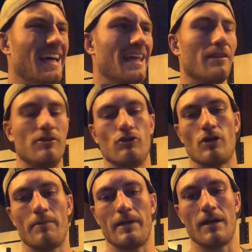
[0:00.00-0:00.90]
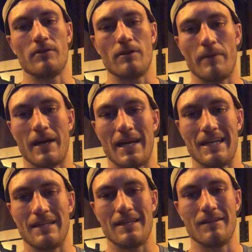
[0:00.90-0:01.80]
Then you drop it down to about 80
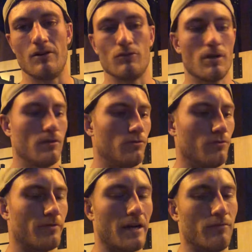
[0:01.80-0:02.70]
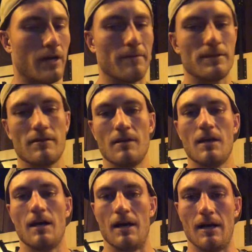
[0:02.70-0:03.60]
kilos, do 5 reps,
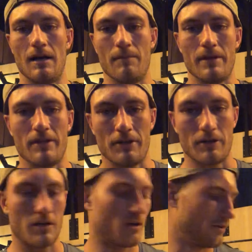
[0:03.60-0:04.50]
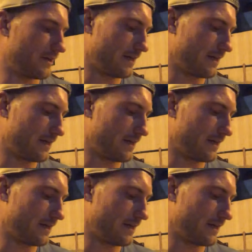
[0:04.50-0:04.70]
and then you're gonna call it a